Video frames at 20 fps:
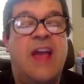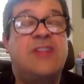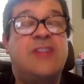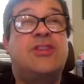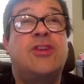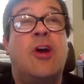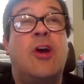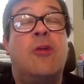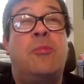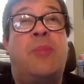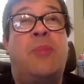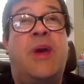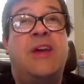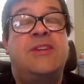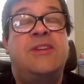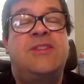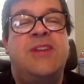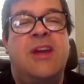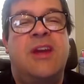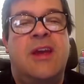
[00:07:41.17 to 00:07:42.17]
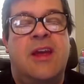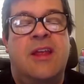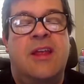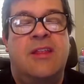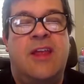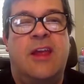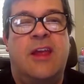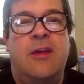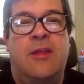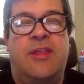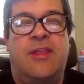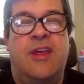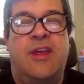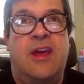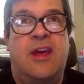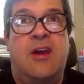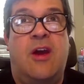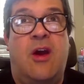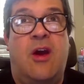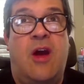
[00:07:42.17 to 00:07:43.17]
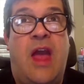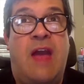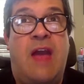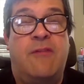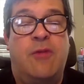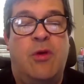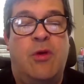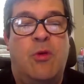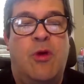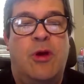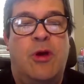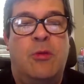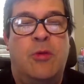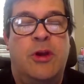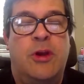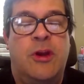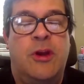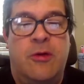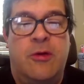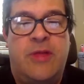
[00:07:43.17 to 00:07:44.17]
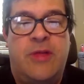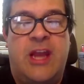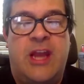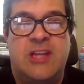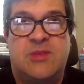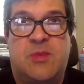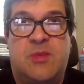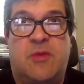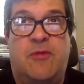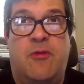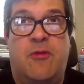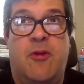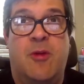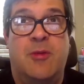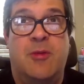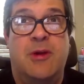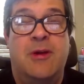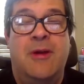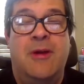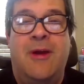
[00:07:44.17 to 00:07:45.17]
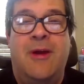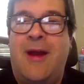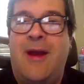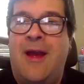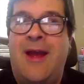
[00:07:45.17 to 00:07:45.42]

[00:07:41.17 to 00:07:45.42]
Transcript: so basic that you think everyone would know that as a performer.